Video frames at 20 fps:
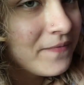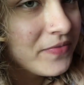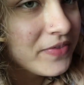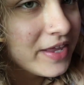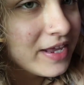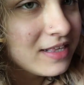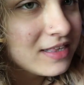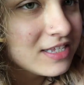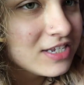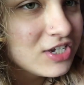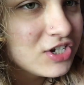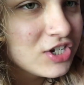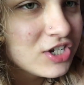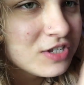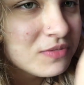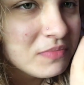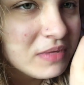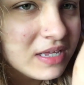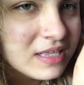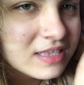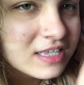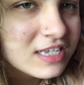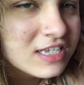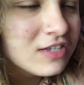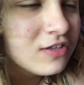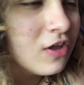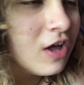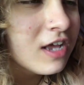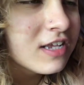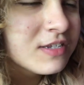like this just this
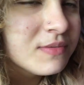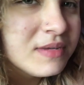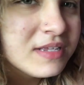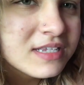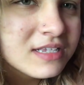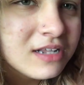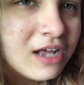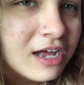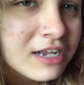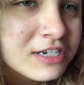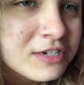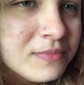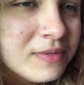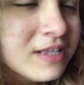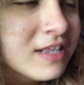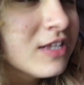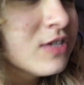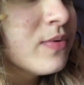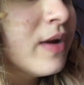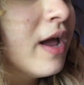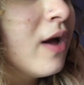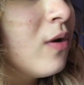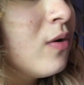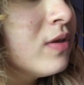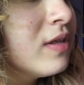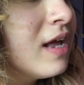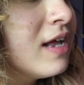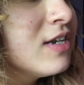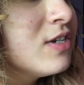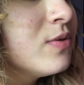gloss means a lot to me. That's why I
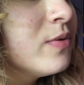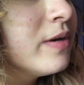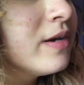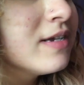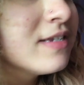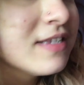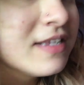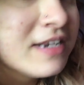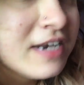hold on to it, because